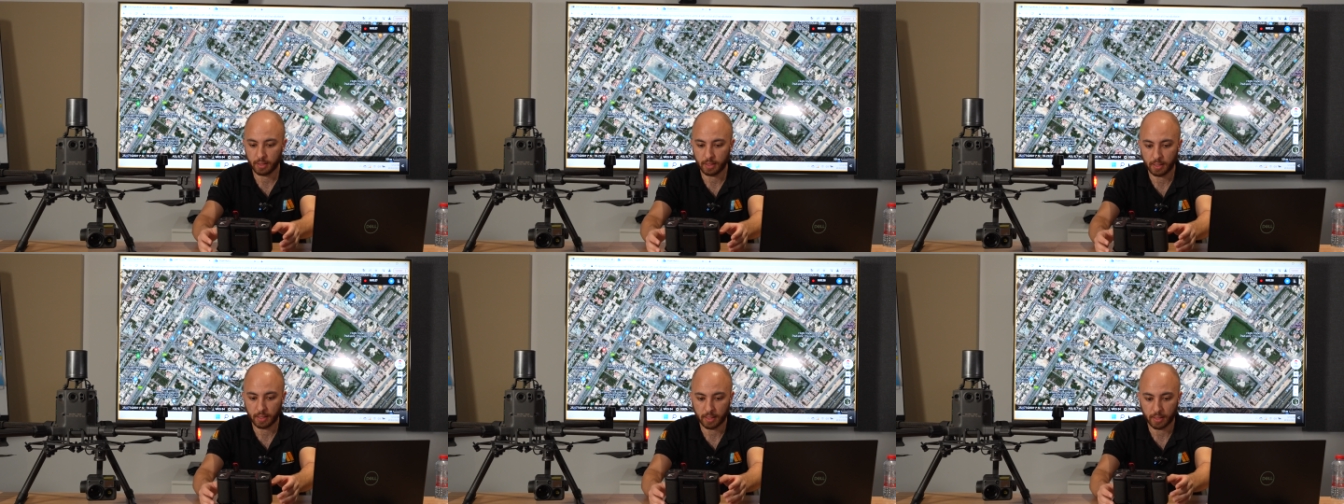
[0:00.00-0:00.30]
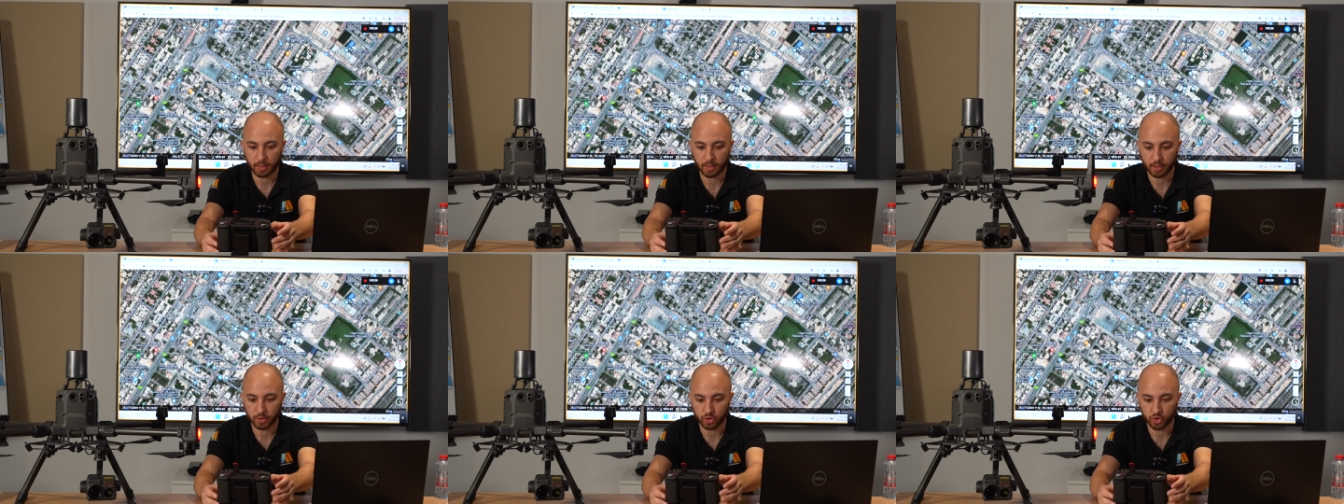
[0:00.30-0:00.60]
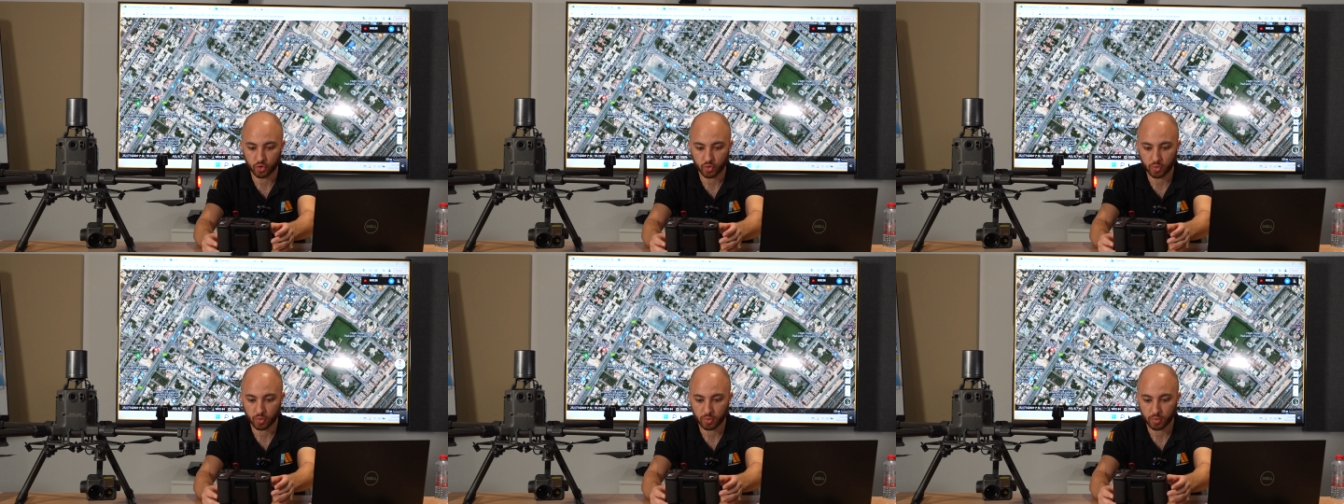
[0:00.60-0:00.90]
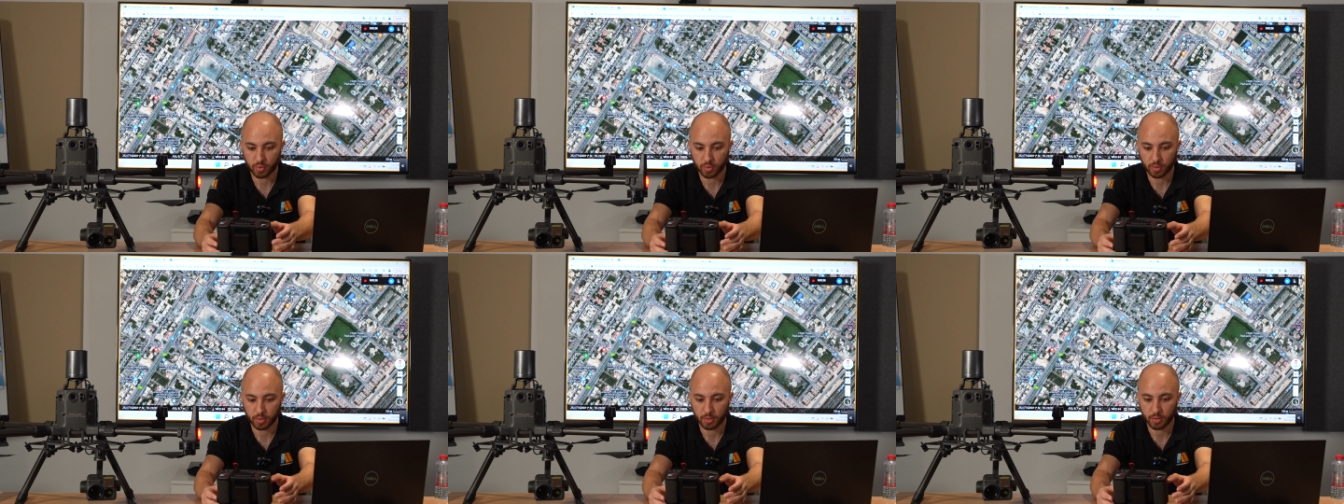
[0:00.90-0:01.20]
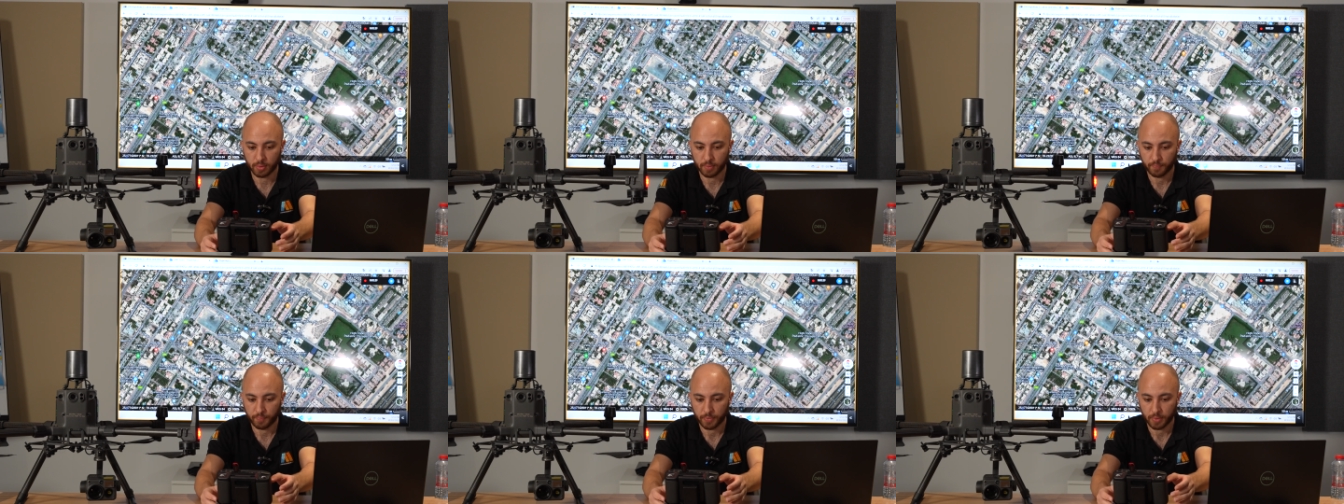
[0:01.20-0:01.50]
and the drone,
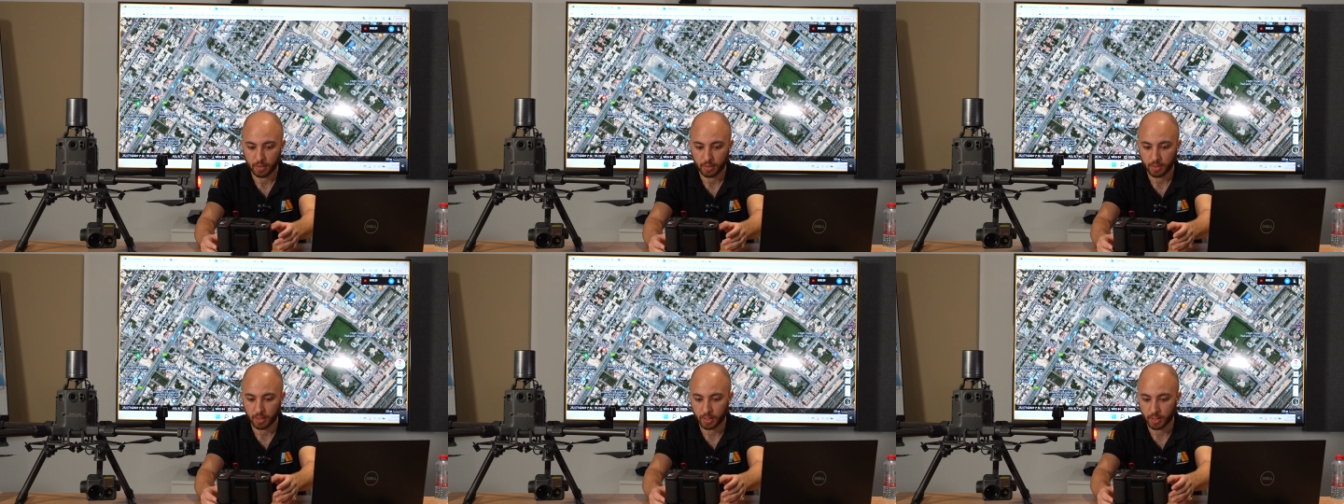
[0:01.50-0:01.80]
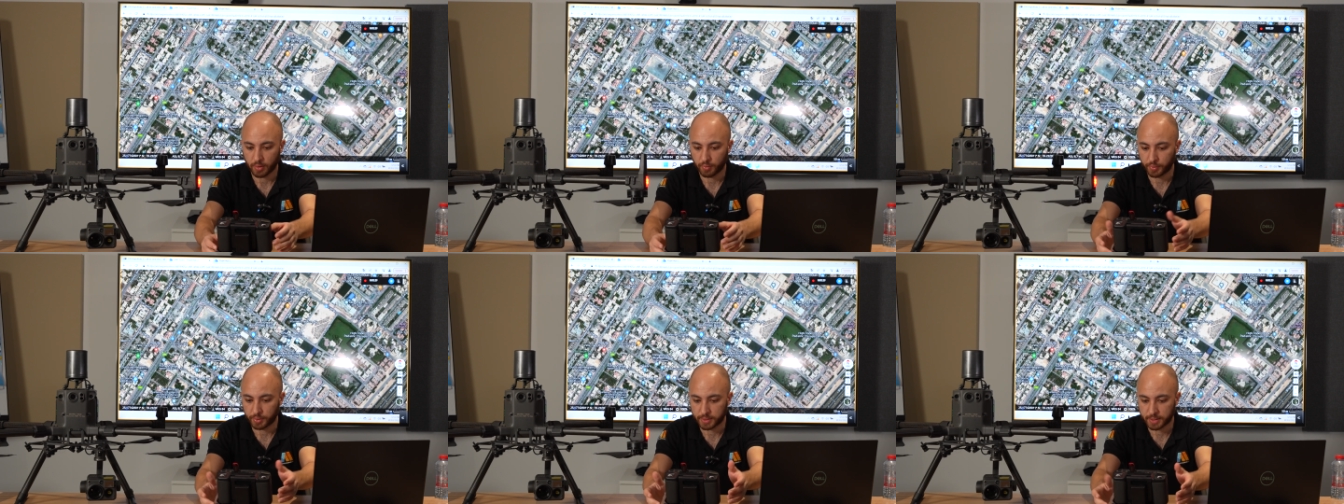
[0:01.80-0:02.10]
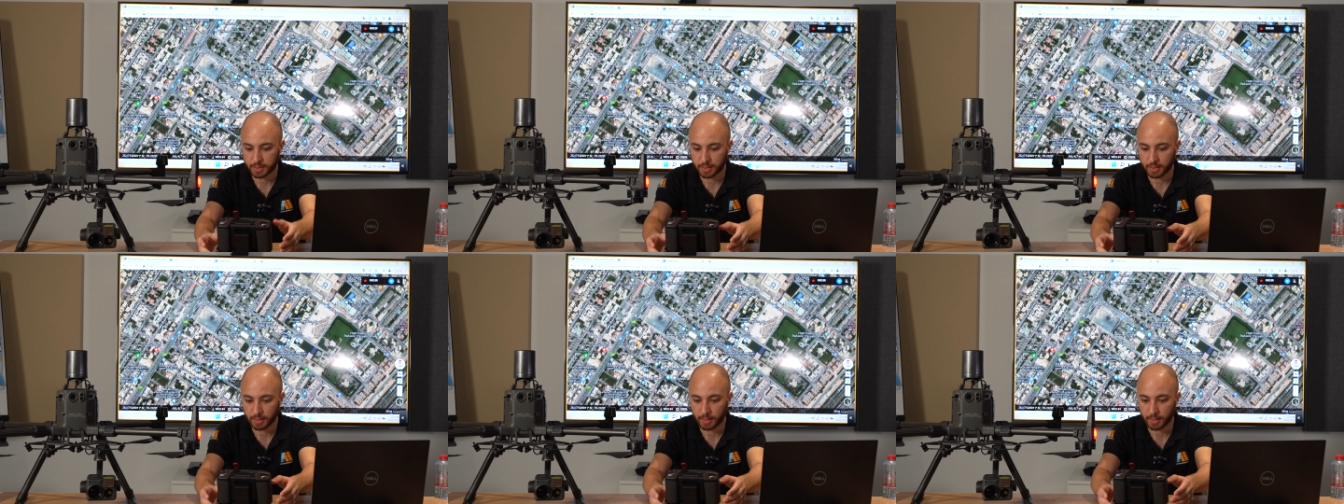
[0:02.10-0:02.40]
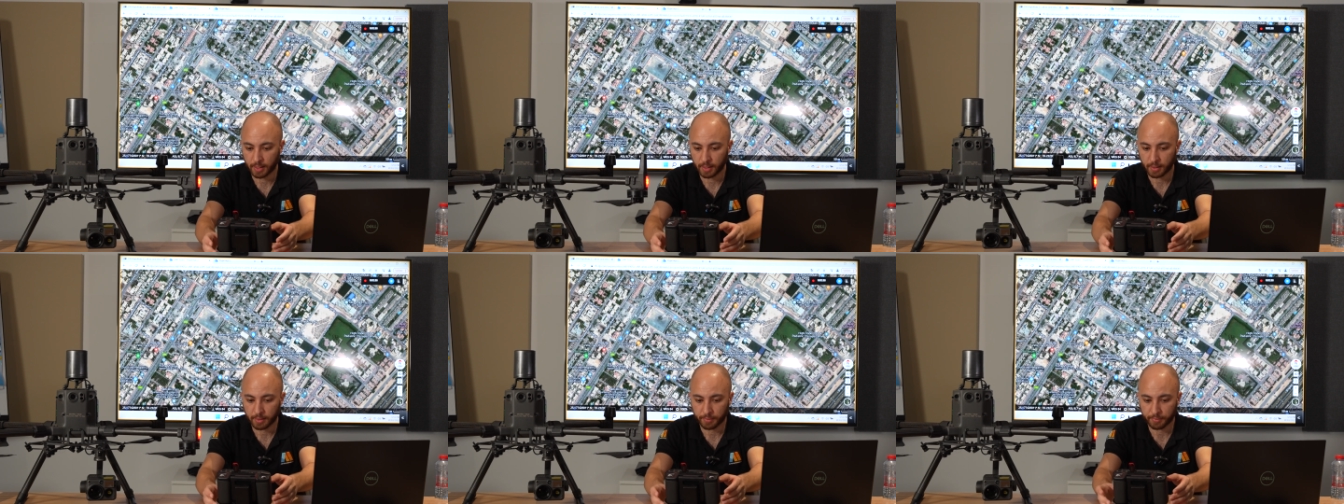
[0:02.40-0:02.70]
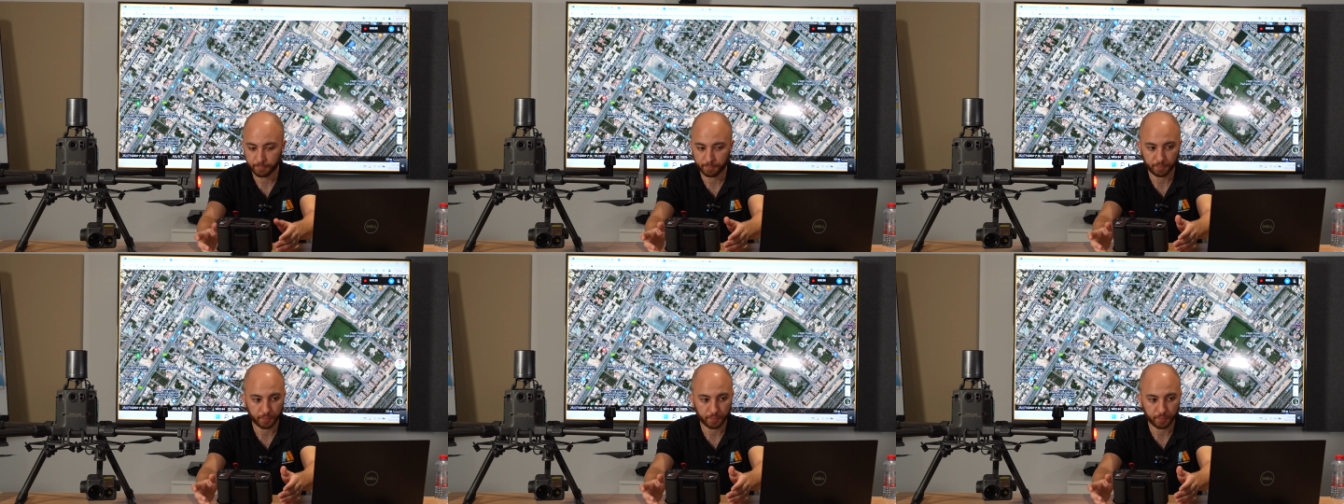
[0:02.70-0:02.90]
now it's linked.